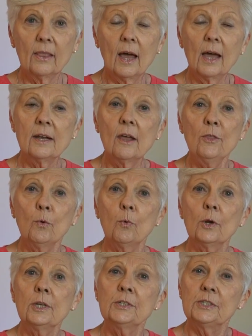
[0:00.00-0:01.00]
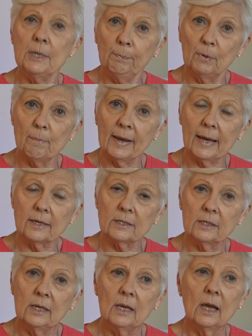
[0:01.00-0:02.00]
Another word is diplomat.
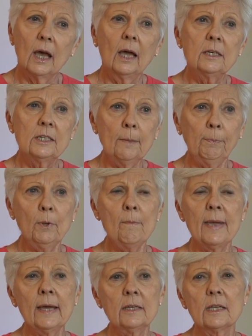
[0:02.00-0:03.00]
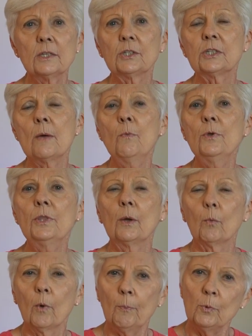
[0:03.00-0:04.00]
A diplomat is someone
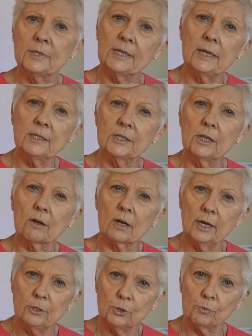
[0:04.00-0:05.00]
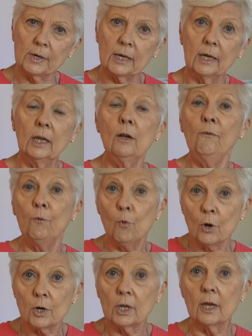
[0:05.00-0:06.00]
that represents their country in a
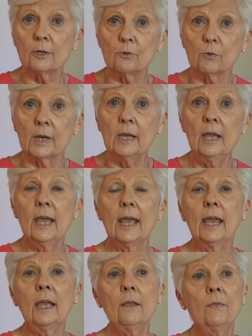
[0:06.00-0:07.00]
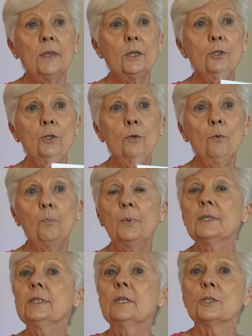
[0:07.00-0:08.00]
foreign country, and they do
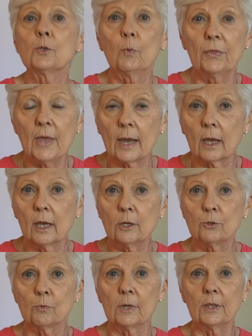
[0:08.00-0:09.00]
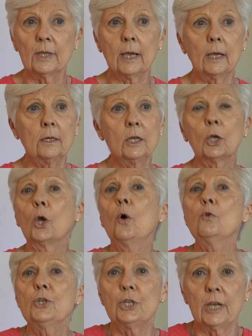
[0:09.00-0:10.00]
business with that country. They
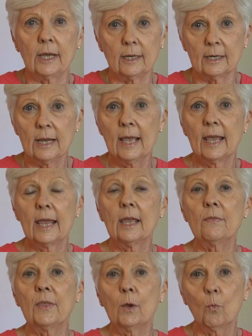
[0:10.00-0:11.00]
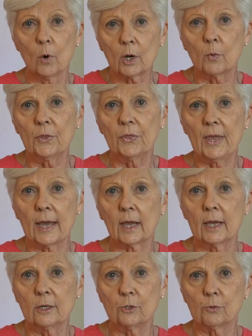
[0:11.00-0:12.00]
negotiate and they work with that
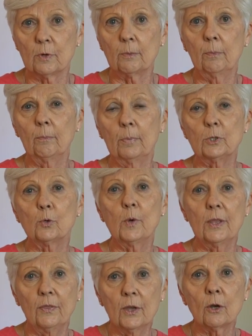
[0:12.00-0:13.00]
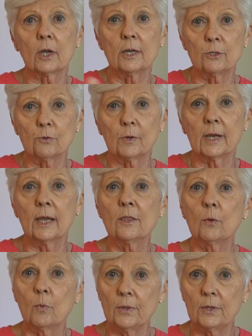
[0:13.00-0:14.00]
country between their country and
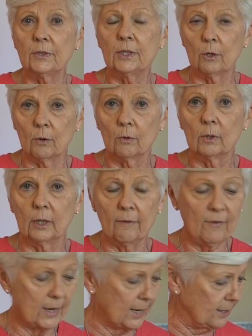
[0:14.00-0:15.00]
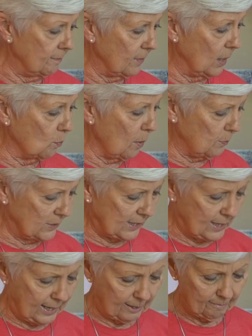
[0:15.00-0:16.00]
the one that they're living in and
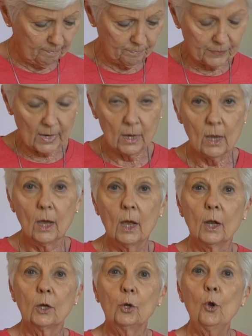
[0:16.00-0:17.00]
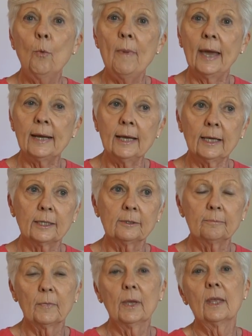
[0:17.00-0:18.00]
representing. Nomadic.
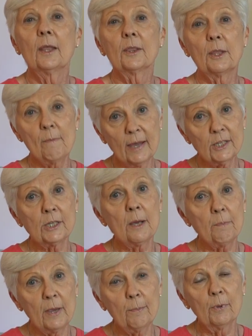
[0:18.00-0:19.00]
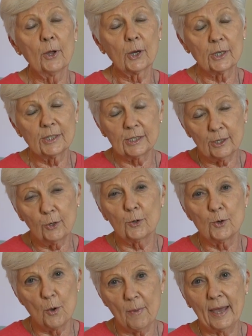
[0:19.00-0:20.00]
The Maasai people are considered
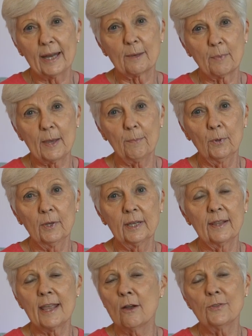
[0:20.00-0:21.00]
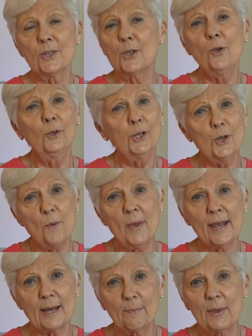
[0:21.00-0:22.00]
nomadic people, and they aren't the only
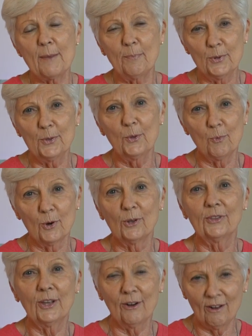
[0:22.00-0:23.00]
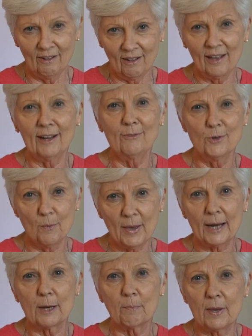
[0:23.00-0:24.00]
nomadic people in the world. There are a lot of
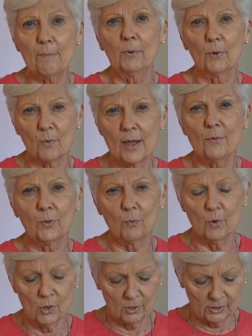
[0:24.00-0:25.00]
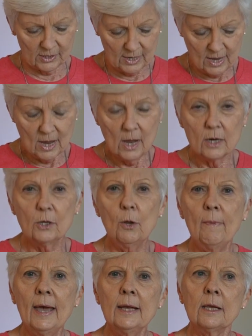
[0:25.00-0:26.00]
nomadic people around the world.
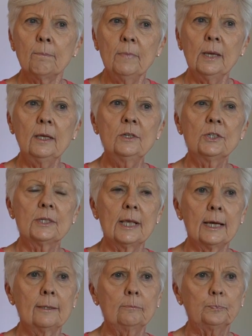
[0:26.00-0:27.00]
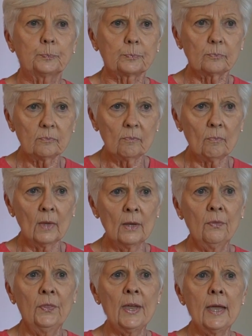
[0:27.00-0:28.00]
Nomadic means that
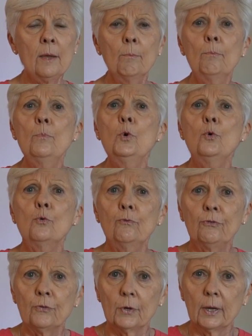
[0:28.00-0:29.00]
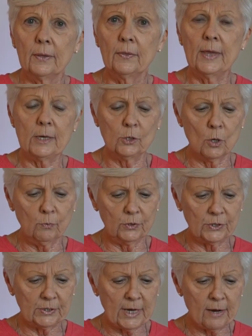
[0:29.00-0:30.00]
they move. They don't
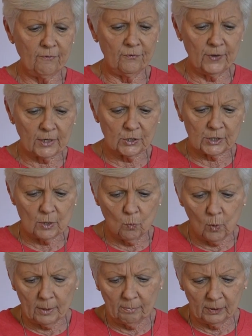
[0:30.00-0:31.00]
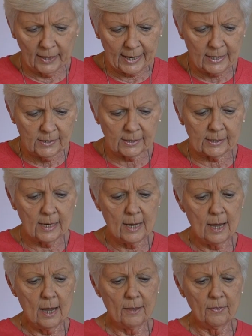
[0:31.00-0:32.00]
stay fixed in one place.
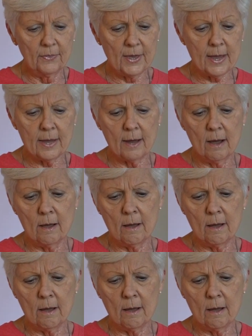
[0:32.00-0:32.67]
They